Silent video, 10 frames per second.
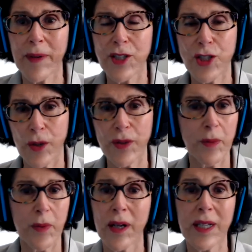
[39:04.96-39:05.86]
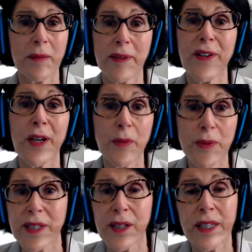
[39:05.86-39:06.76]
joke that we're all going to be very
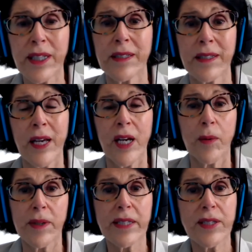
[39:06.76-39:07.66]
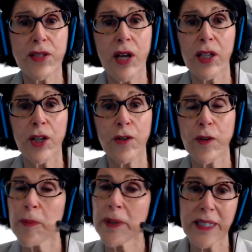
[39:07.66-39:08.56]
resilient when this is all over,
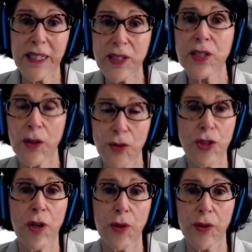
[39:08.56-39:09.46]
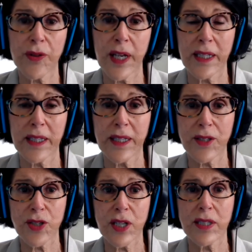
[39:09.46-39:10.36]
but it is no joke that it
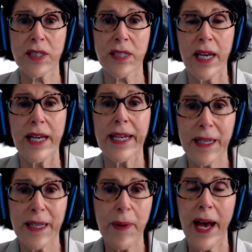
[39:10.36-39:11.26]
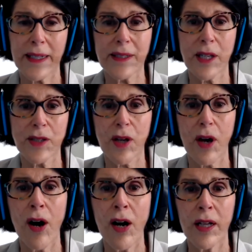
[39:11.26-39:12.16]
impacts us
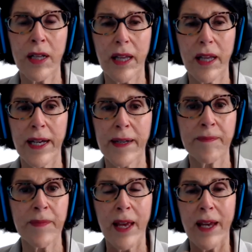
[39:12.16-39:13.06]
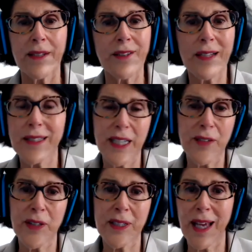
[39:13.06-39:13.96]
all. Not to
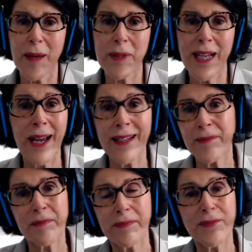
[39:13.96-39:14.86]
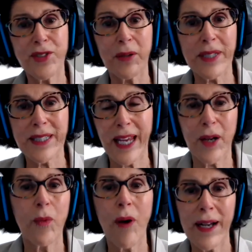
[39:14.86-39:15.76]
even, I mean, I generally take
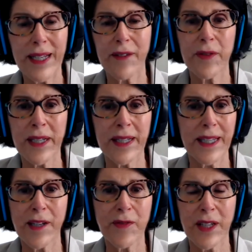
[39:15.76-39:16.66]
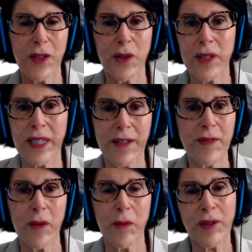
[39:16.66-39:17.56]
a walk every evening, the early
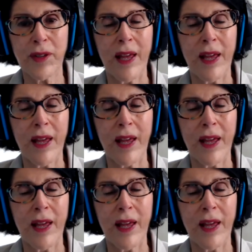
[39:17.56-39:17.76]
evening with